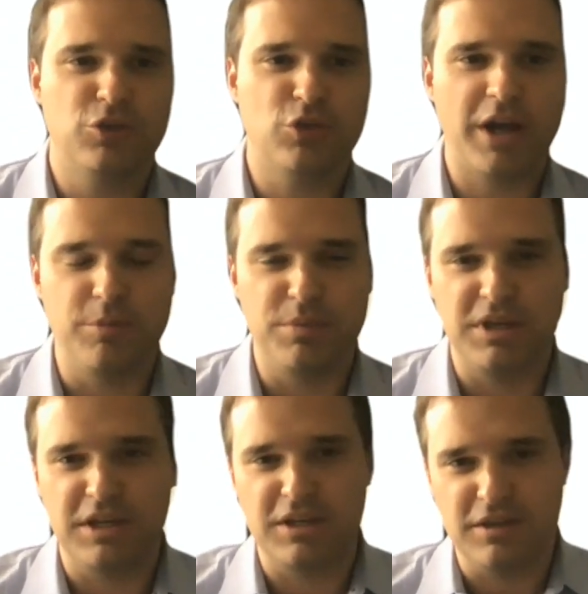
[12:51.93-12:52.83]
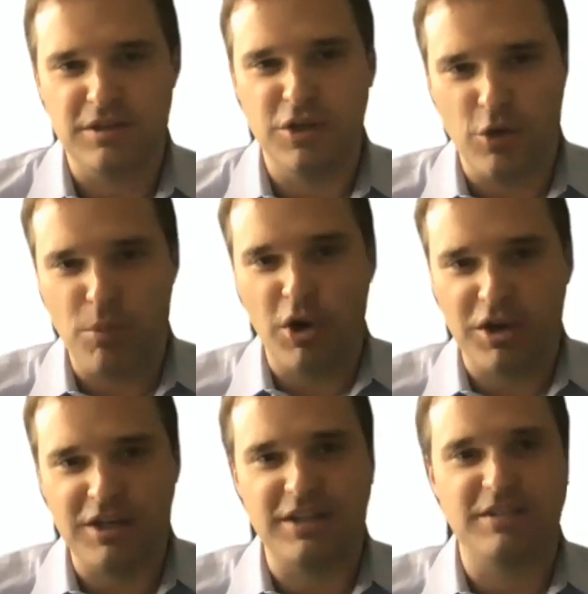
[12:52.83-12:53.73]
try to be,
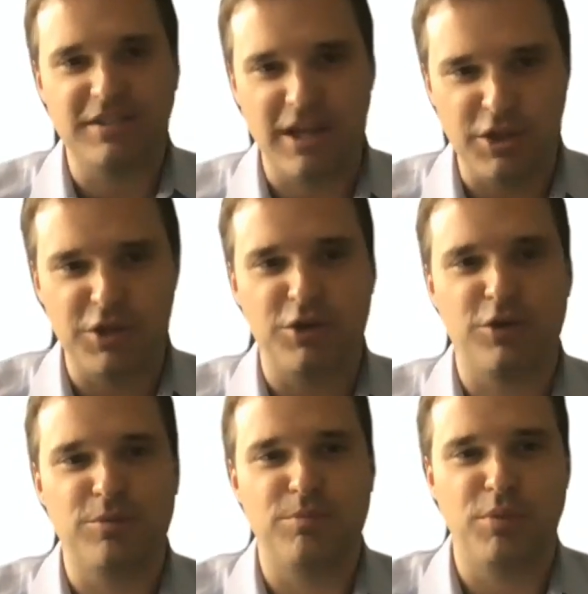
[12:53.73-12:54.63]
marketing and selling or